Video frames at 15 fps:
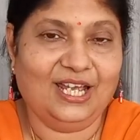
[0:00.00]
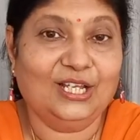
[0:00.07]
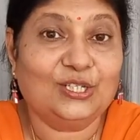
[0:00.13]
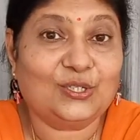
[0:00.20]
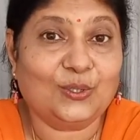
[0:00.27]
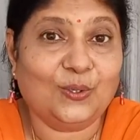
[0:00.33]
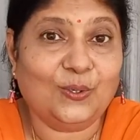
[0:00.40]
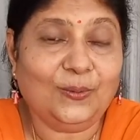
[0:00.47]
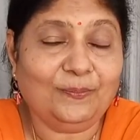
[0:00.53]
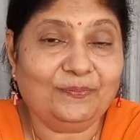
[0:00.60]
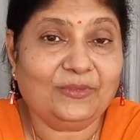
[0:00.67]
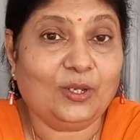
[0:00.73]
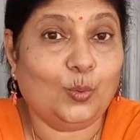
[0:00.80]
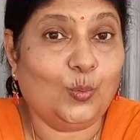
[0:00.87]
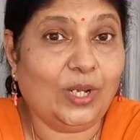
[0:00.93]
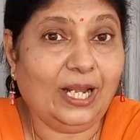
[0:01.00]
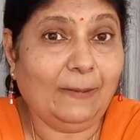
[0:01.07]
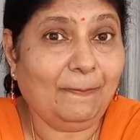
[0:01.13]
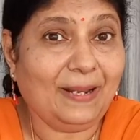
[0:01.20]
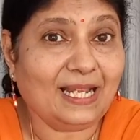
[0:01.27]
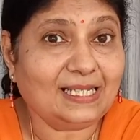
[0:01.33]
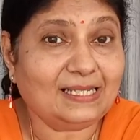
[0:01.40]
So will
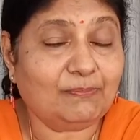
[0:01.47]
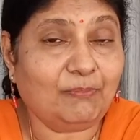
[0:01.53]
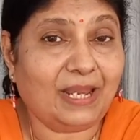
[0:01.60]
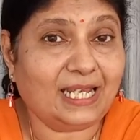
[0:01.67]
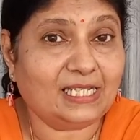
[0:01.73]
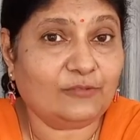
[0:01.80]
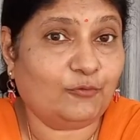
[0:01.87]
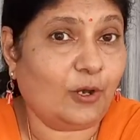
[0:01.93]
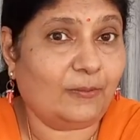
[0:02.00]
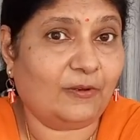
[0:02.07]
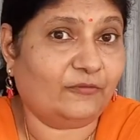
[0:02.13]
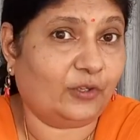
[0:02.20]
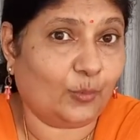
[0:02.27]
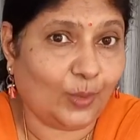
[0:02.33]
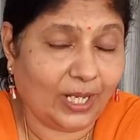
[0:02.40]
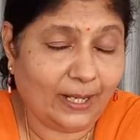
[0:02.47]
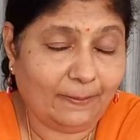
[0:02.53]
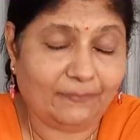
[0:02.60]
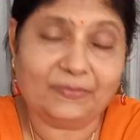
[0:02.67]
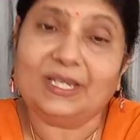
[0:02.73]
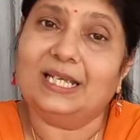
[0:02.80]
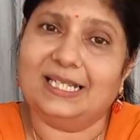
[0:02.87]
plus base form of the verb
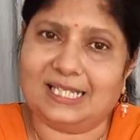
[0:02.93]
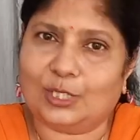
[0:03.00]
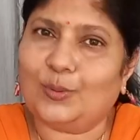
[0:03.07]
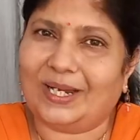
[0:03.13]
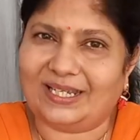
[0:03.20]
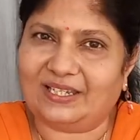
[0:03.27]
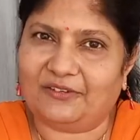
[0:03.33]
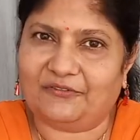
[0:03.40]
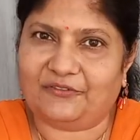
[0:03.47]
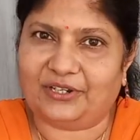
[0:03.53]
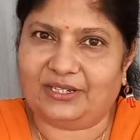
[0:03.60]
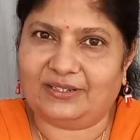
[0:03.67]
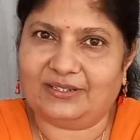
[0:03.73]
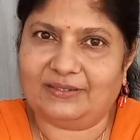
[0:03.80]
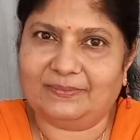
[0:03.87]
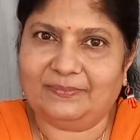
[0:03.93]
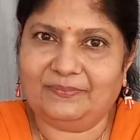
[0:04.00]
is quite different.